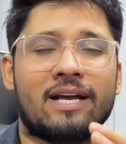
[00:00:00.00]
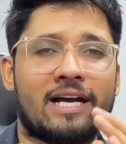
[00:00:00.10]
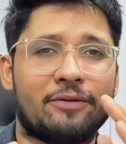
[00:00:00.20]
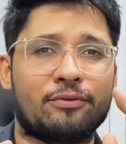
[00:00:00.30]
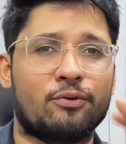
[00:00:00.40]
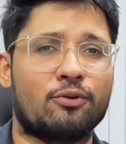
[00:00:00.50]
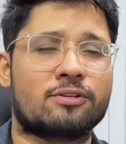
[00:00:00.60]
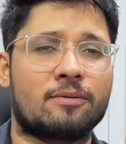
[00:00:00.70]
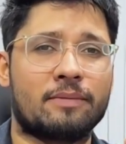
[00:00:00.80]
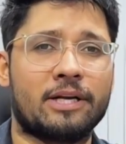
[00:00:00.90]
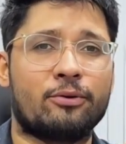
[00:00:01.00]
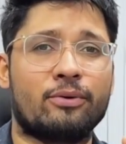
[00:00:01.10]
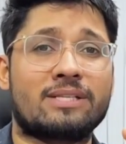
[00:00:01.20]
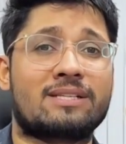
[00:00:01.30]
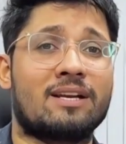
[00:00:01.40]
And if you know somebody
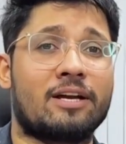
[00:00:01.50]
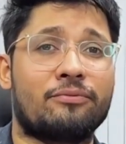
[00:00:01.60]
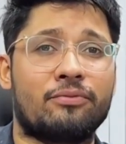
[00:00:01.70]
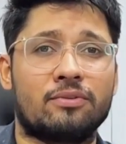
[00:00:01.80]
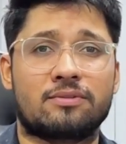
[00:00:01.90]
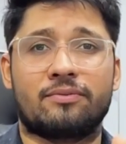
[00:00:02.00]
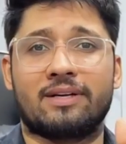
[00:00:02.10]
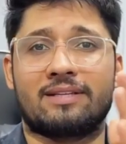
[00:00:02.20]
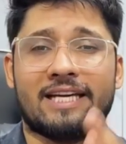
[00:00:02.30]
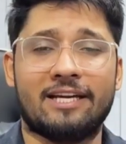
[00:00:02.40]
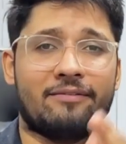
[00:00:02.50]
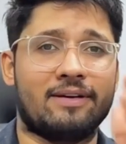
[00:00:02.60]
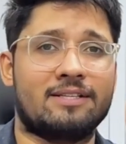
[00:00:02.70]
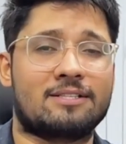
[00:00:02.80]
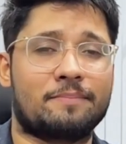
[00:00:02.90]
who is still confused with
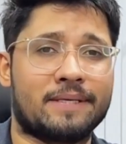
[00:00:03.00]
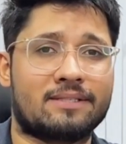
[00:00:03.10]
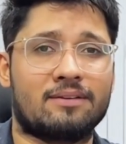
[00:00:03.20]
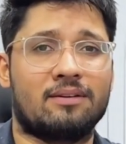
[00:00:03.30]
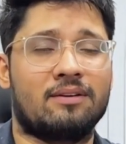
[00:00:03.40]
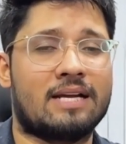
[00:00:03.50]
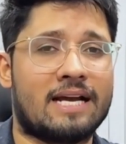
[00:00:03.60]
events, Pixel,